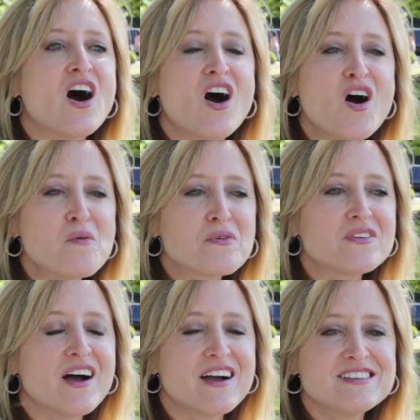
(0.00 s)

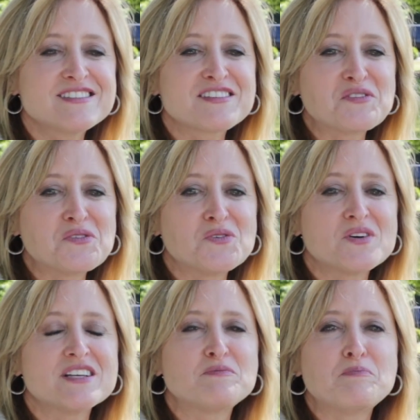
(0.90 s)
Auburn High School
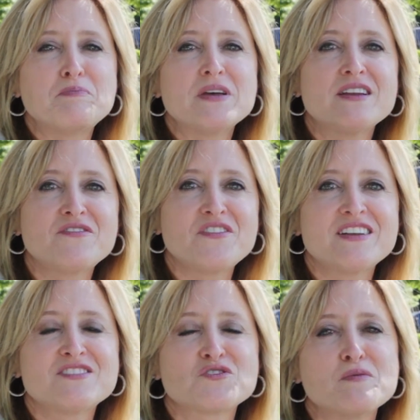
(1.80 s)
has
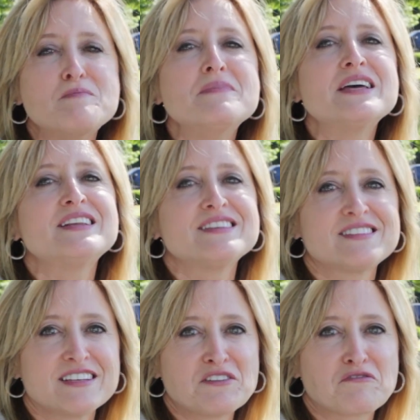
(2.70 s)
benefited
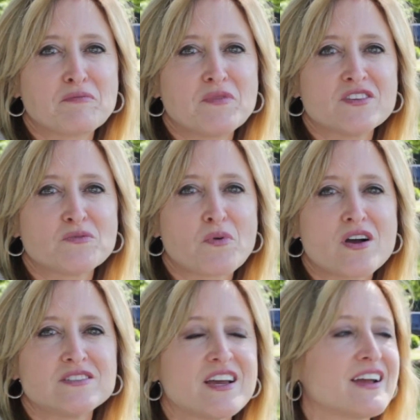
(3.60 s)
tremendously from this
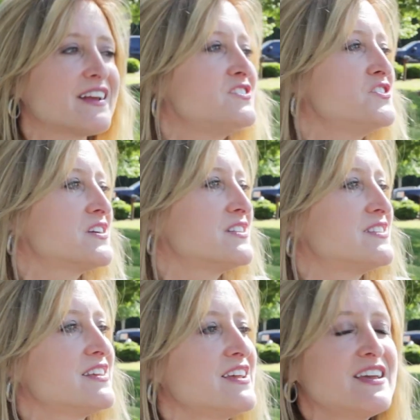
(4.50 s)
project. As you can
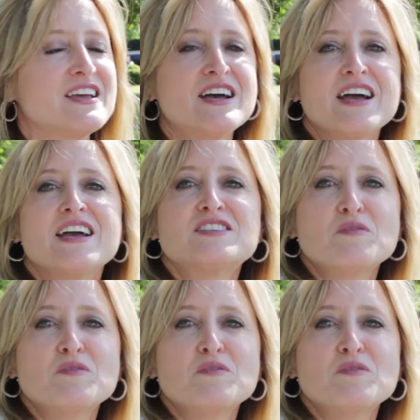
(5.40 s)
see, it's a